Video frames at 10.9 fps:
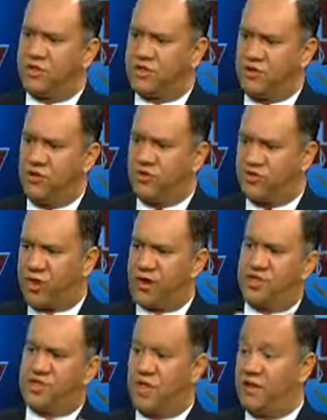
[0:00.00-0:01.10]
its tune, trying
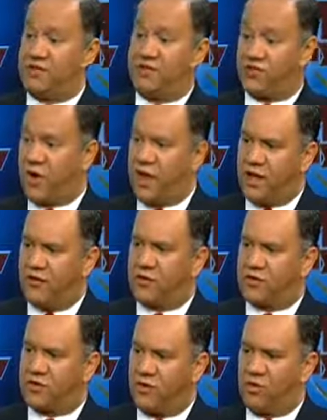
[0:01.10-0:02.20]
to change the training of
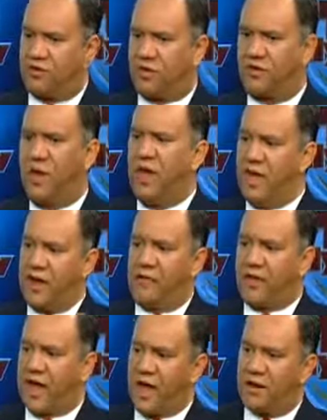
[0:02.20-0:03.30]
its soldiers in
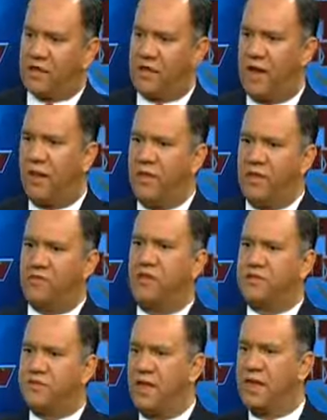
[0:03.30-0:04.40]
Afghanistan, and this
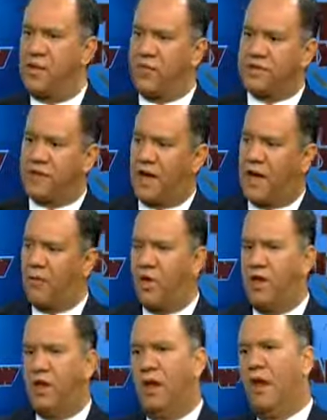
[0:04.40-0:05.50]
would dig up a time
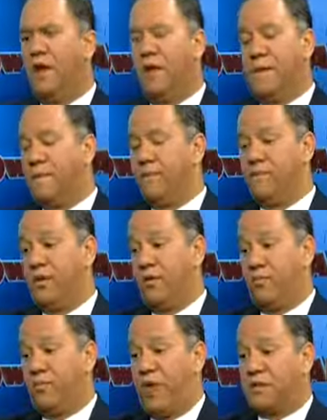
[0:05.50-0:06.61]
when, you
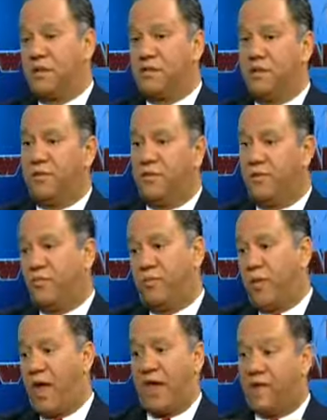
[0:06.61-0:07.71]
know, basically
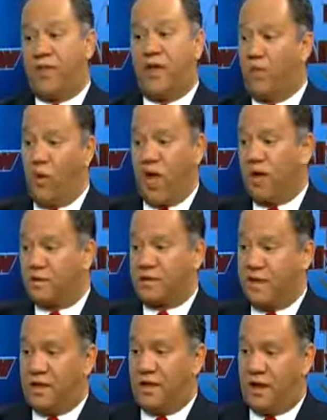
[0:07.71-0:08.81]
anything went
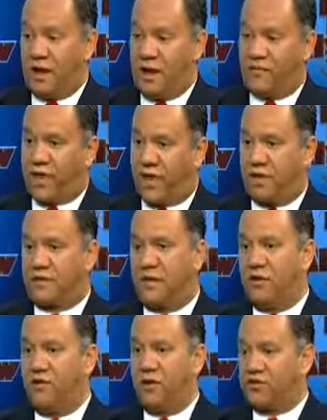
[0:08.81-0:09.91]
in
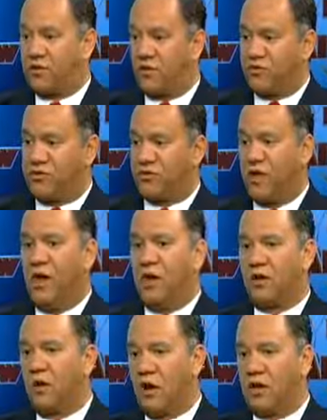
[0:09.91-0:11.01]
Afghanistan. You had soldiers
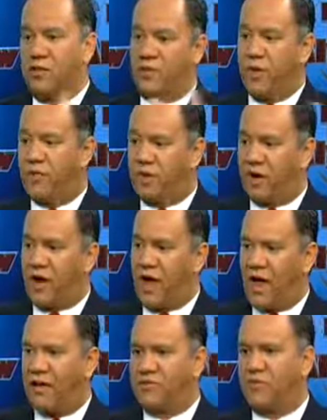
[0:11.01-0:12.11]
calling the people there
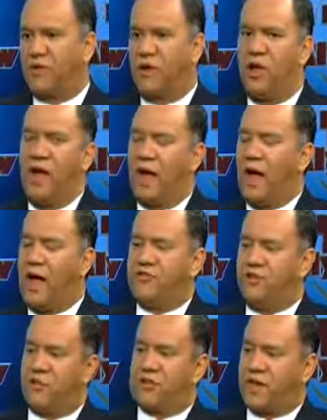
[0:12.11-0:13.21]
Hajis. Well,
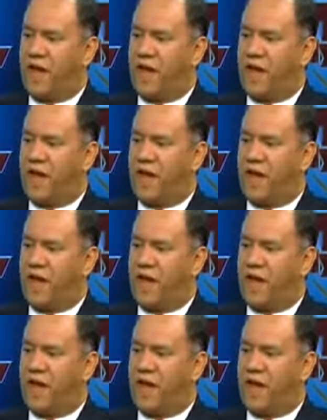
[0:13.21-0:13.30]
Haji was a